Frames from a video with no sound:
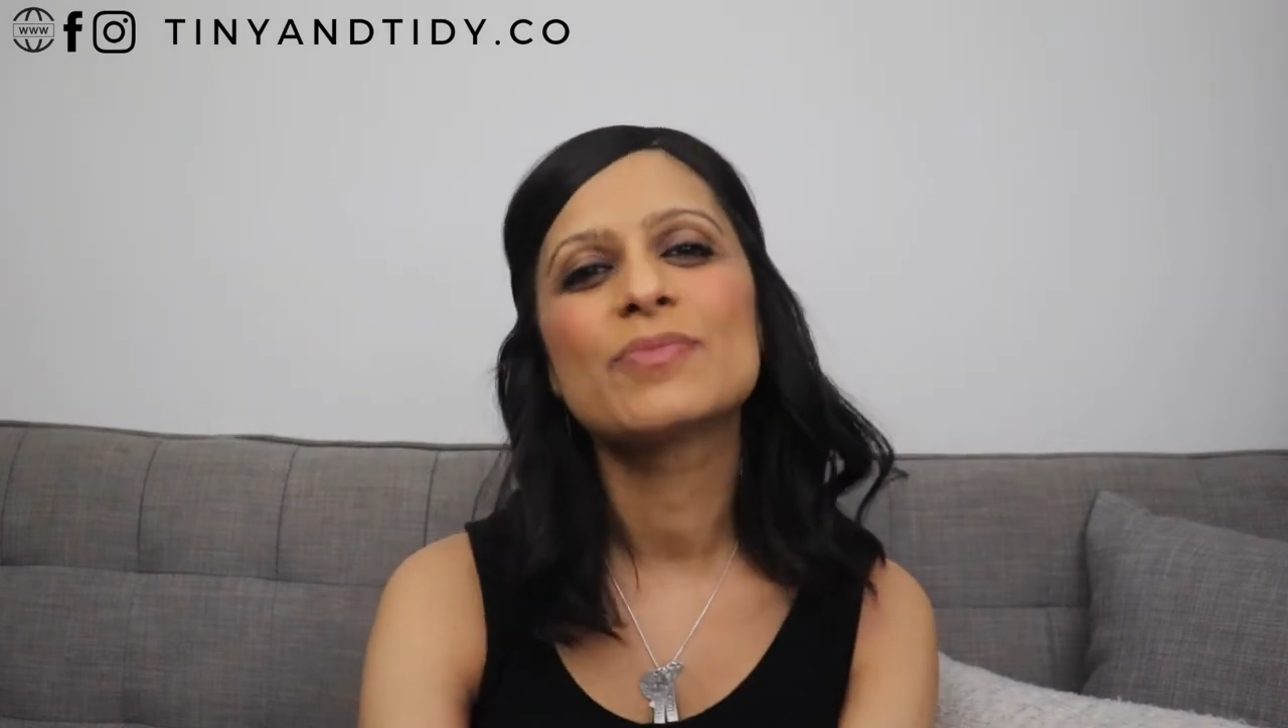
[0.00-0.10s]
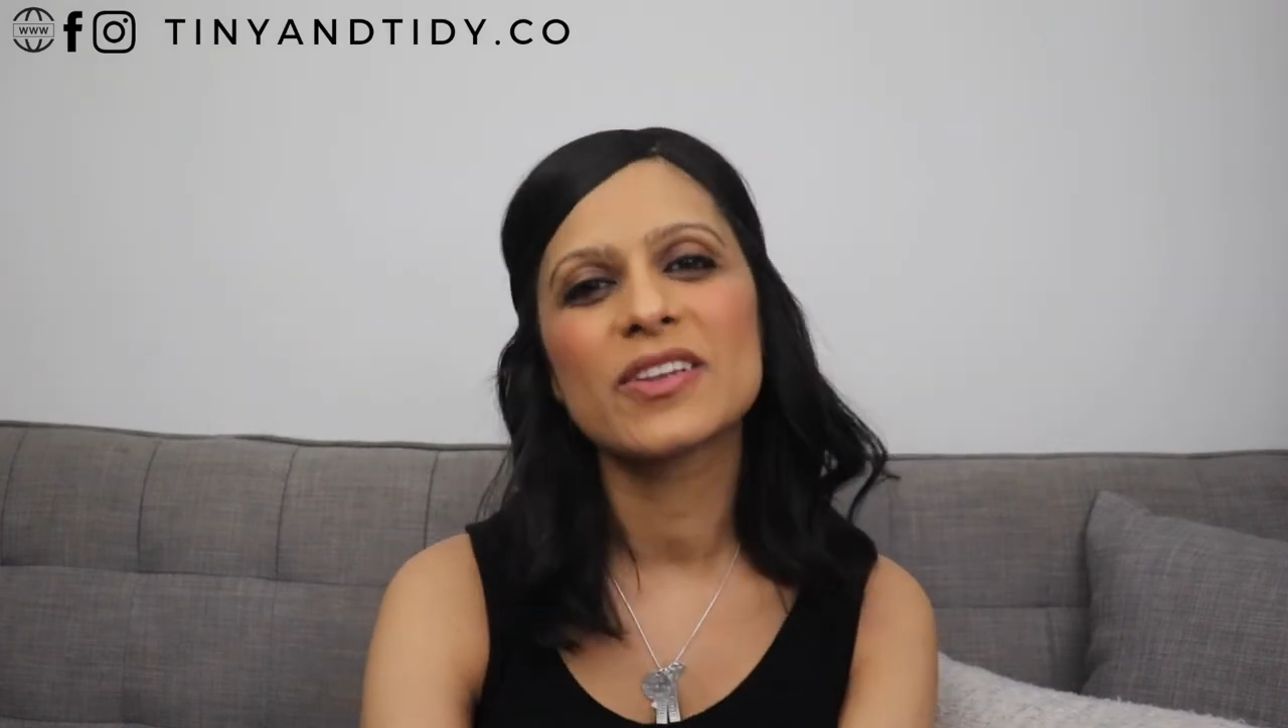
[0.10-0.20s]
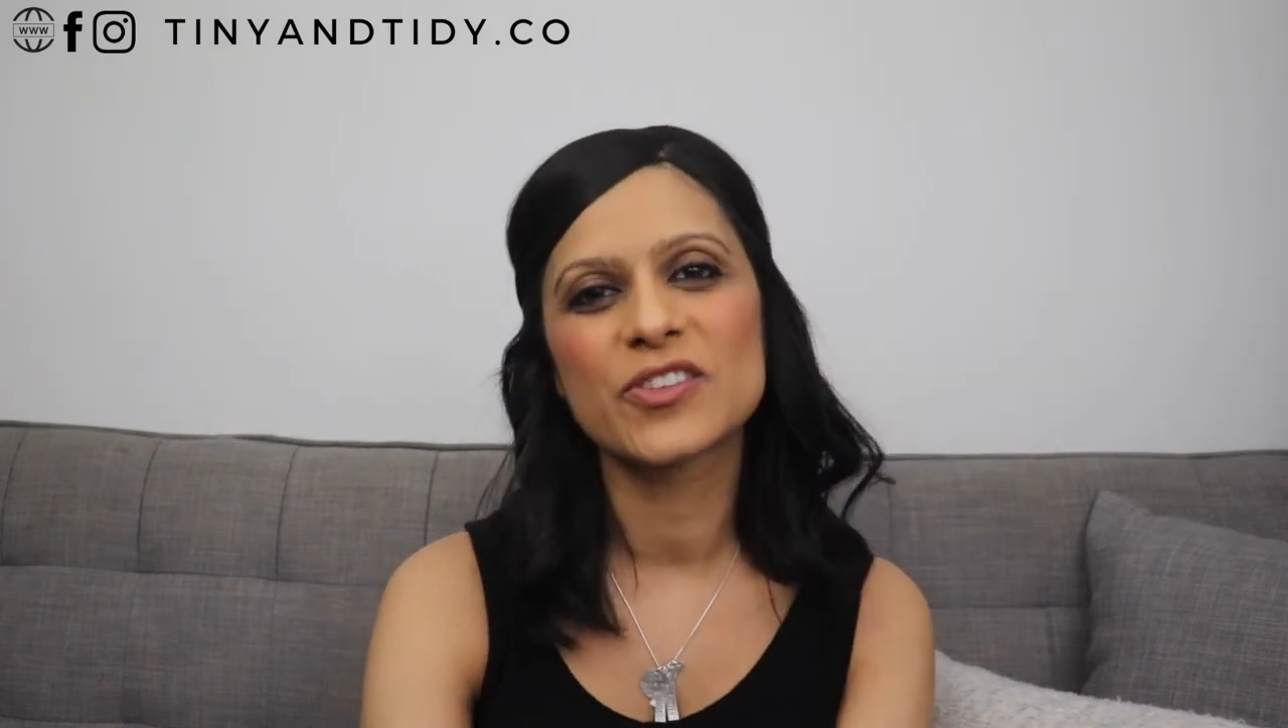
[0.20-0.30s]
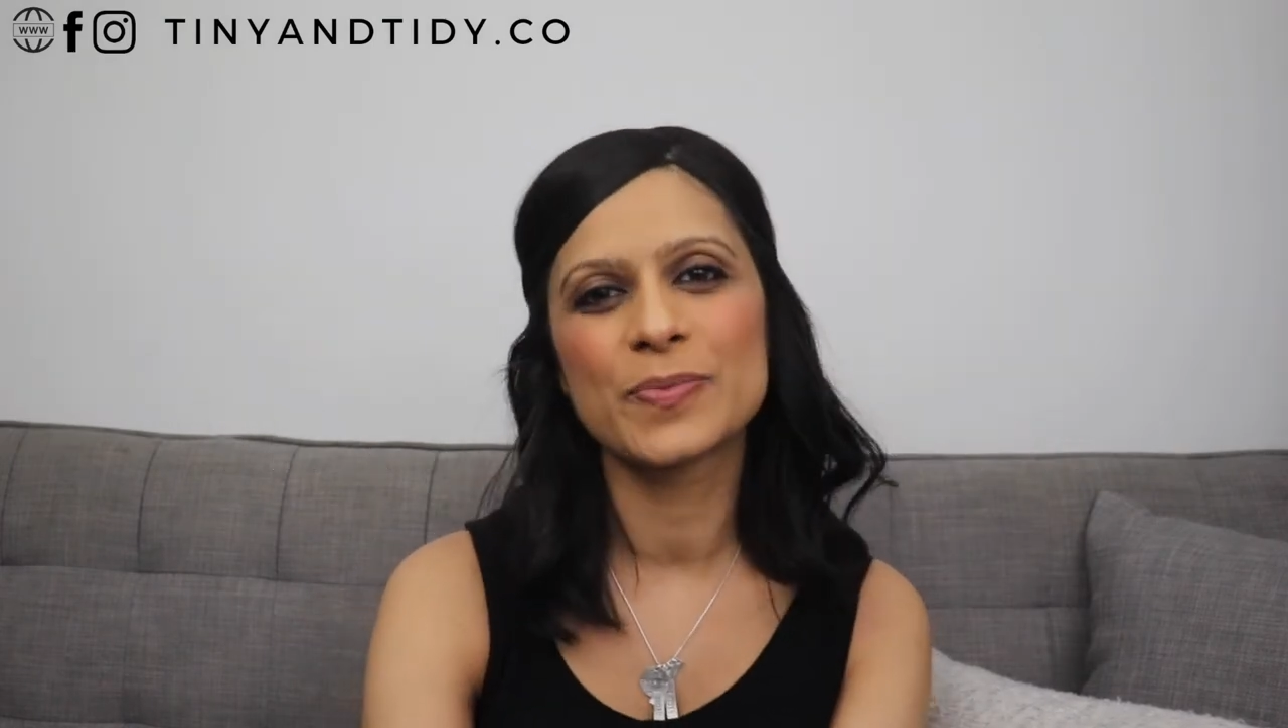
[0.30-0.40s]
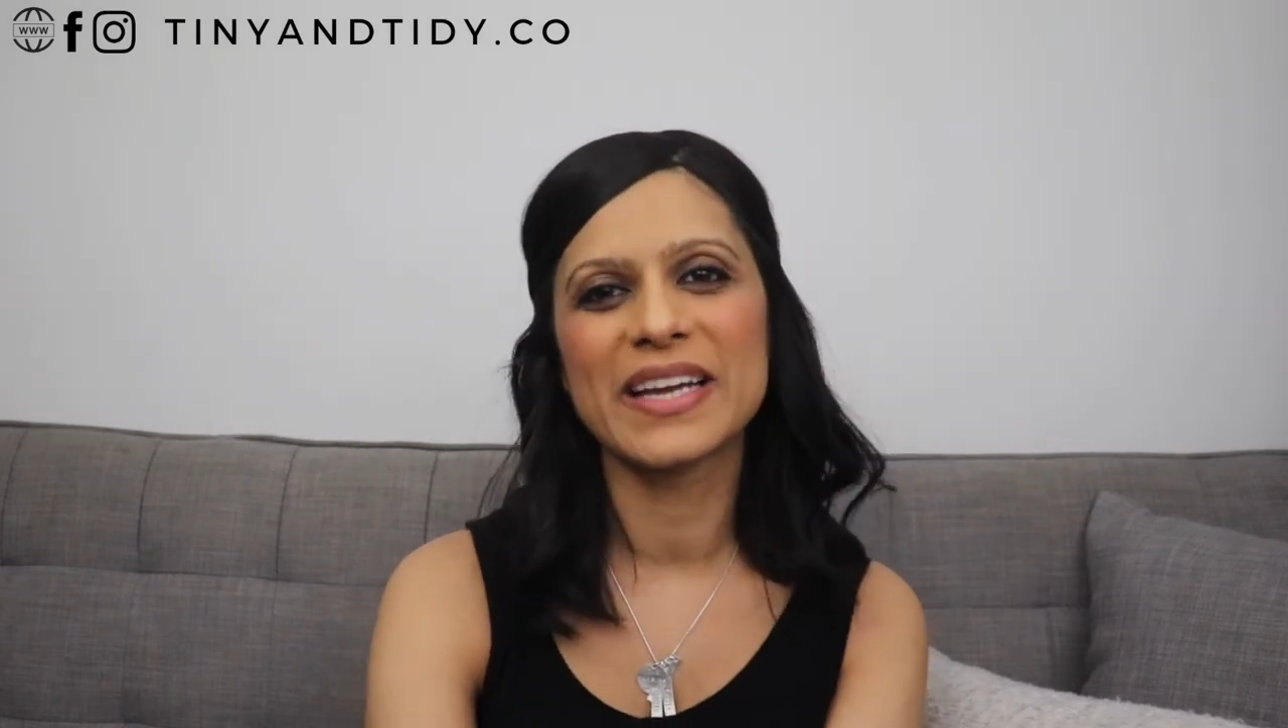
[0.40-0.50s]

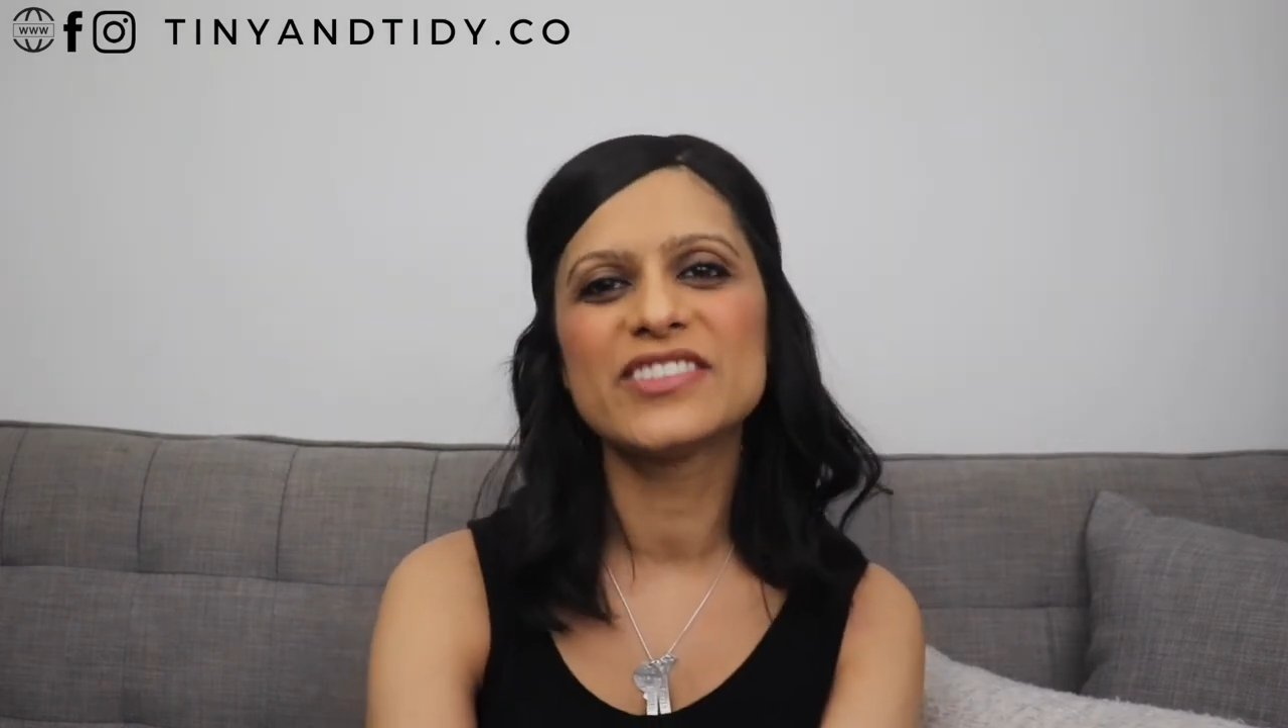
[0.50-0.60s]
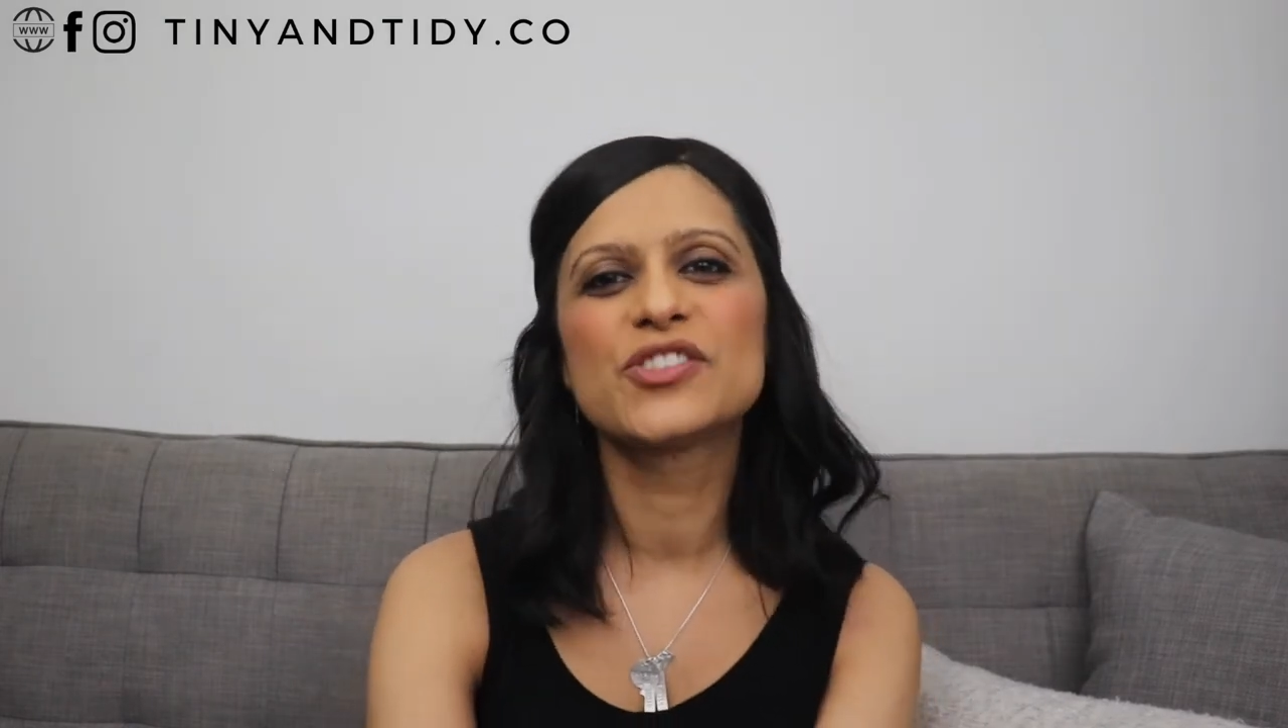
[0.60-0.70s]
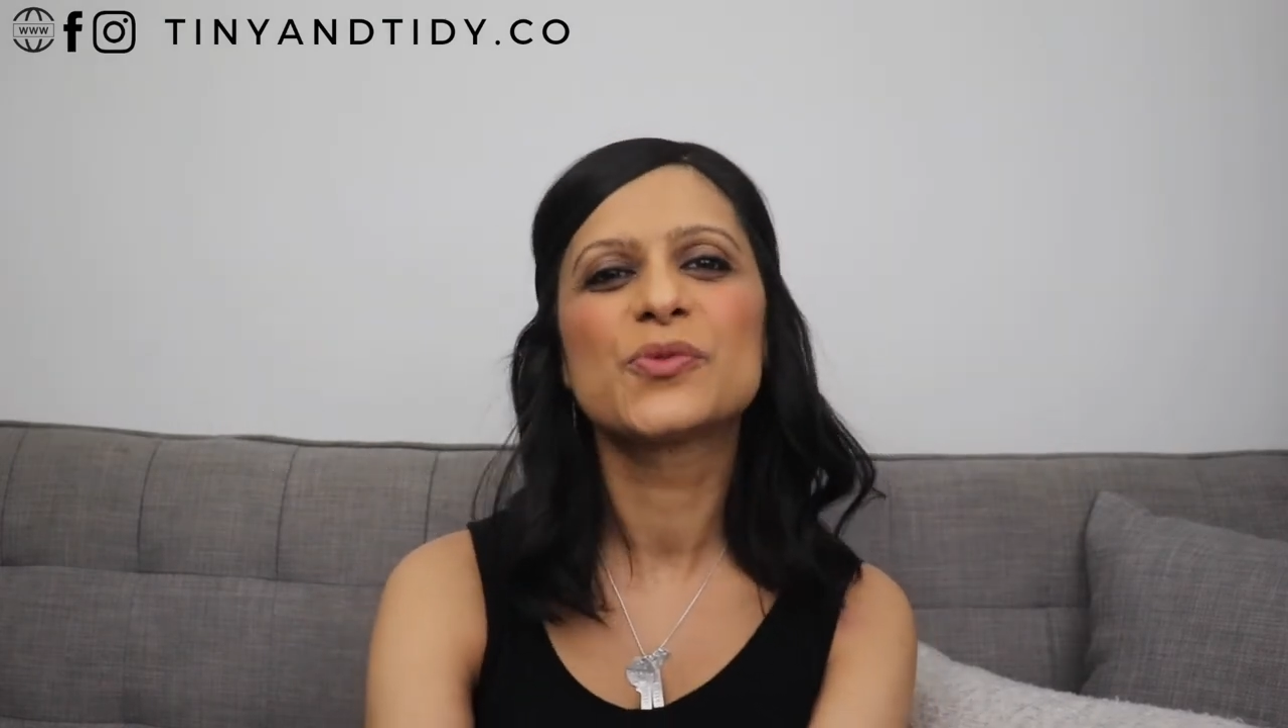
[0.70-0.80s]
small space,